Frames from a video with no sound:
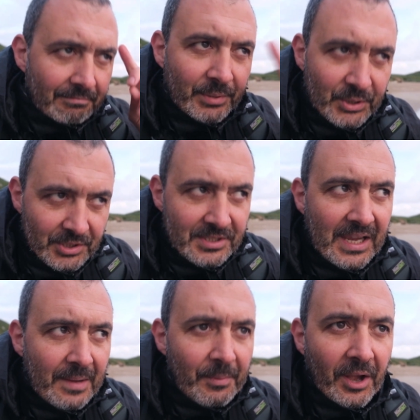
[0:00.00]
but just
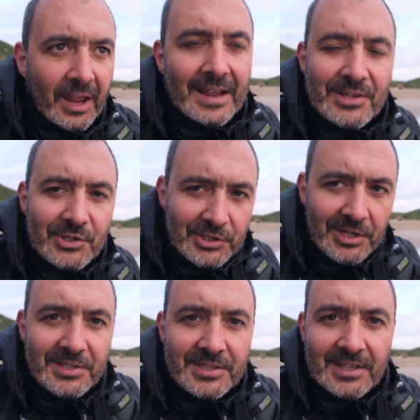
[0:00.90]
keeping an eye
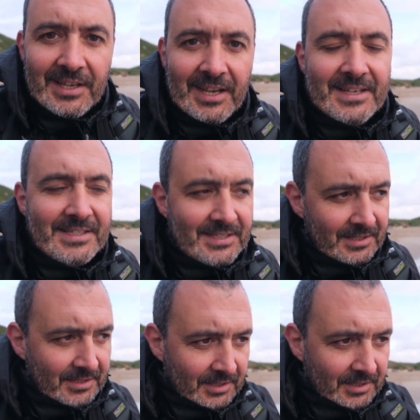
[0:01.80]
just in case